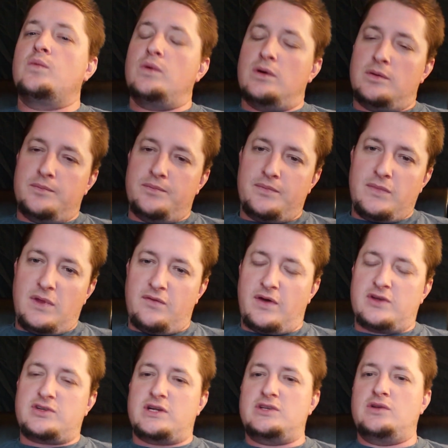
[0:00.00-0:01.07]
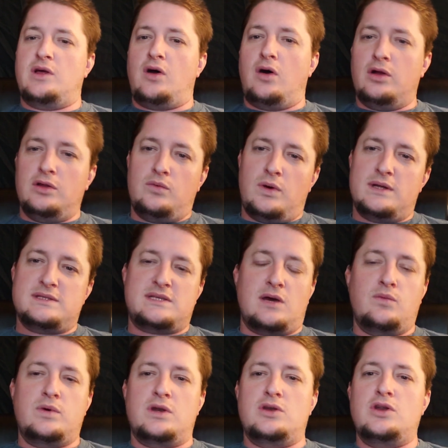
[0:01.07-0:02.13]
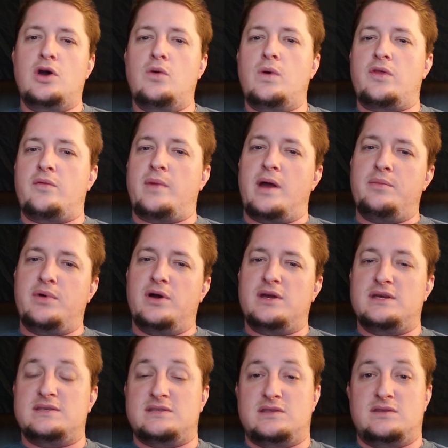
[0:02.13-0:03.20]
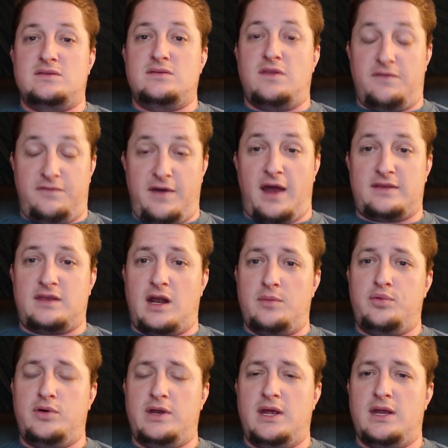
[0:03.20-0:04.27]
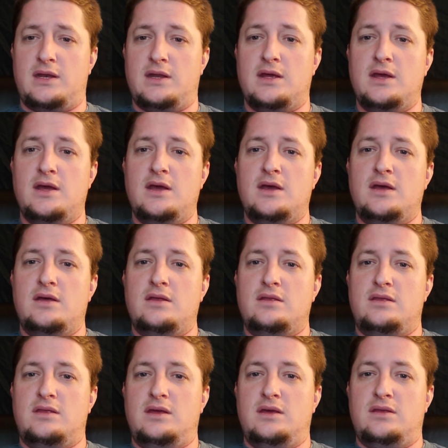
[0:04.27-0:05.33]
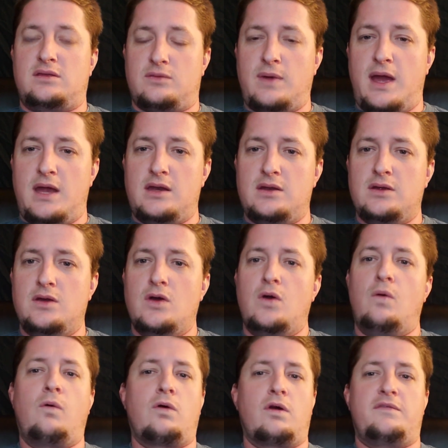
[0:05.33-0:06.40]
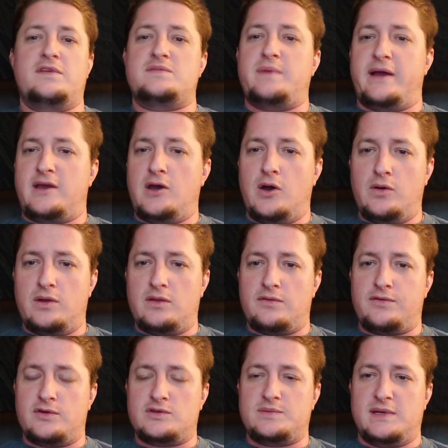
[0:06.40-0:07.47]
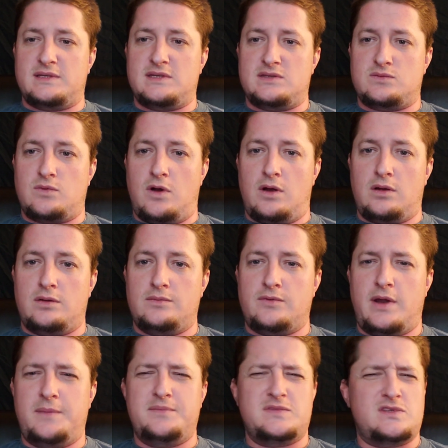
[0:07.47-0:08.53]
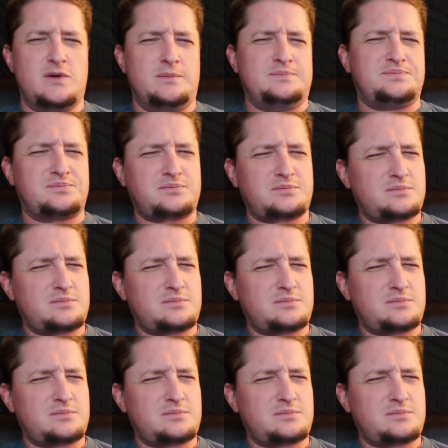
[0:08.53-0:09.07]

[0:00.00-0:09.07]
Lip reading: Well, if I tried to do that all at once, I wouldn't know whether my bug is the fact that I put in the thread or if it's my code in the first place that's wrong. Right? So